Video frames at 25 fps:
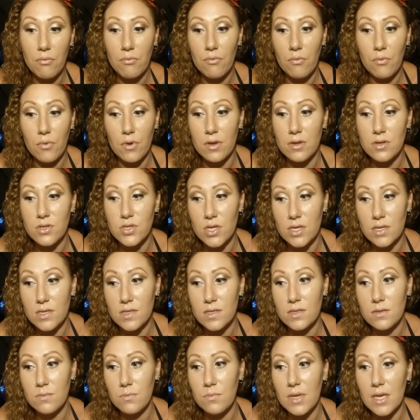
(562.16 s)
would
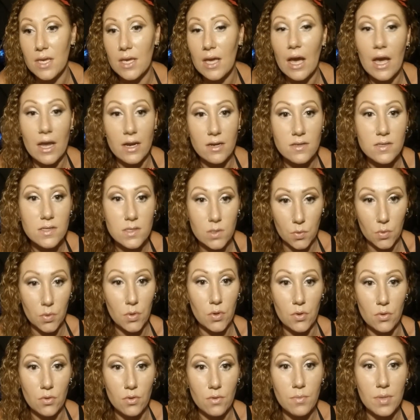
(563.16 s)
just be kind of
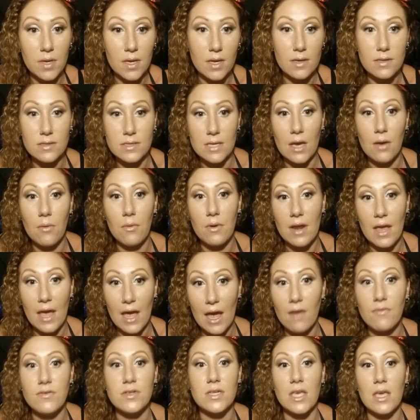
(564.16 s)
screwed because I would
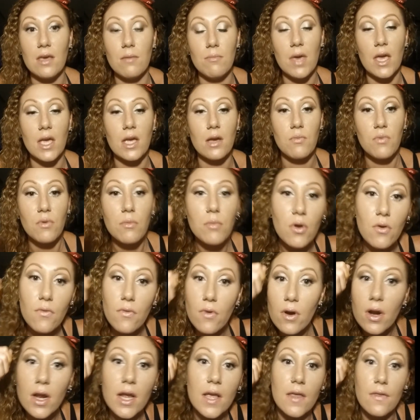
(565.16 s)
have to get makeup
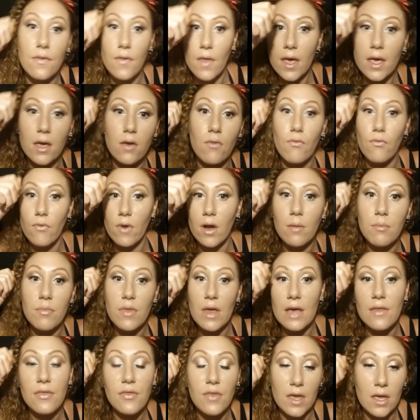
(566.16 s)
remover and like rub
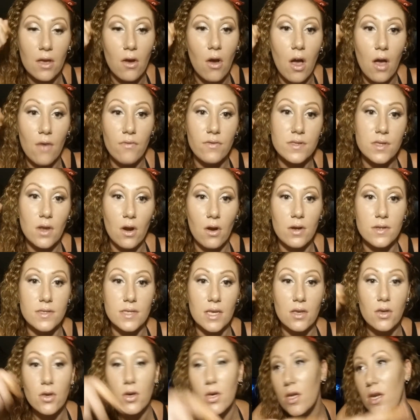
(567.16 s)
that thing off as hard as
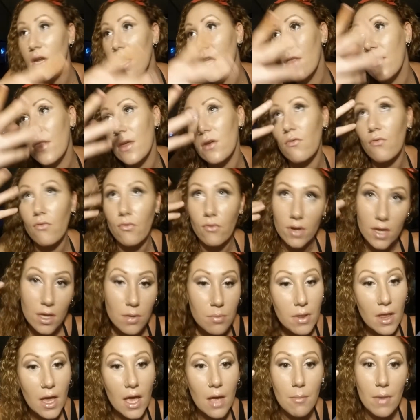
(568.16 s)
I could and then
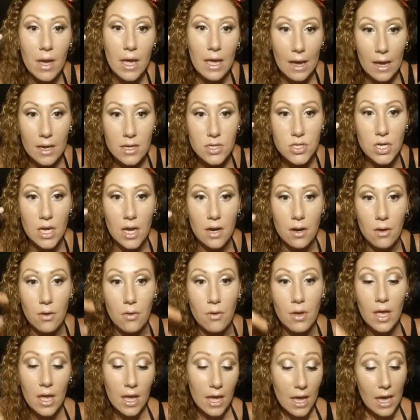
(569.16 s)
reapply my
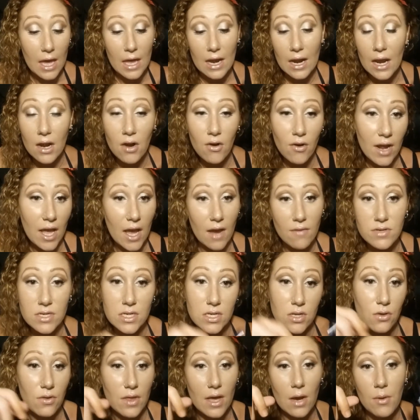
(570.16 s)
eyeshadow. And I don't have to
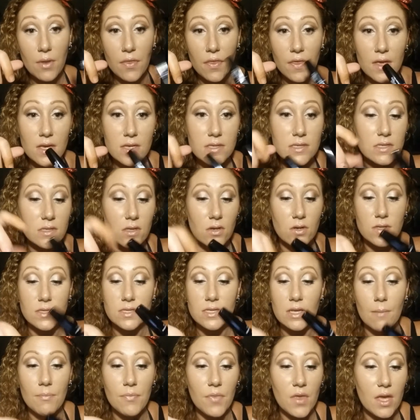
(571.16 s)
do that with this. There's
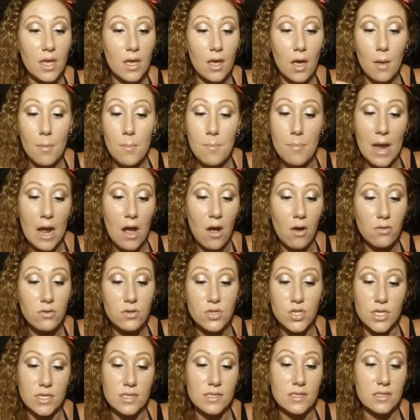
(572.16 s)
something about
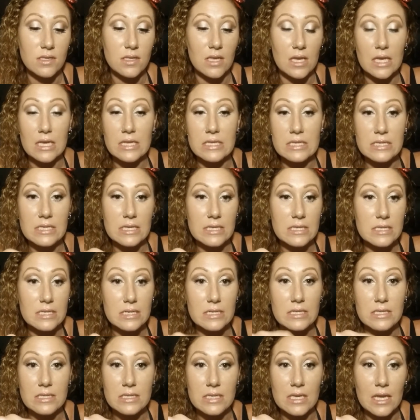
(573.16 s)
just the
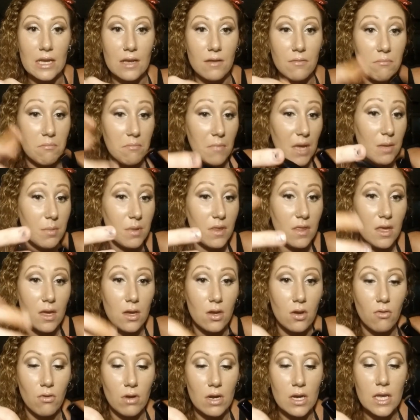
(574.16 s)
consistency and maybe the
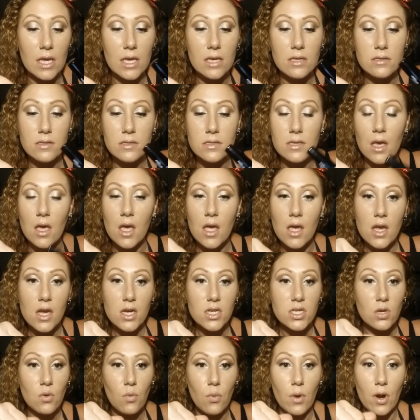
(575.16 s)
ingredients
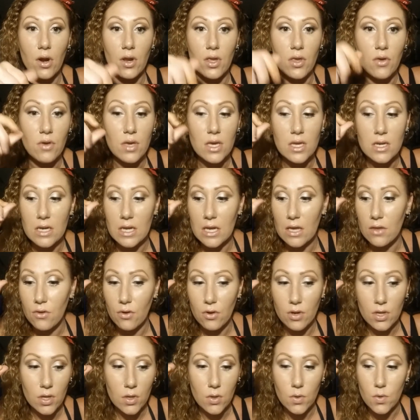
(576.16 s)
to where you can either
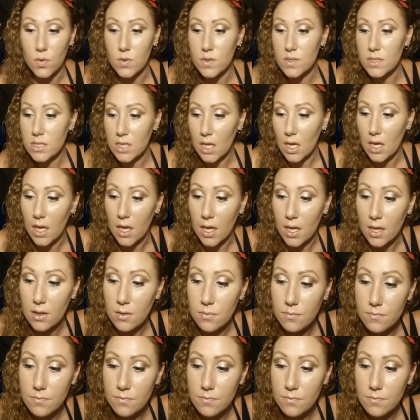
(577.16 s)
use like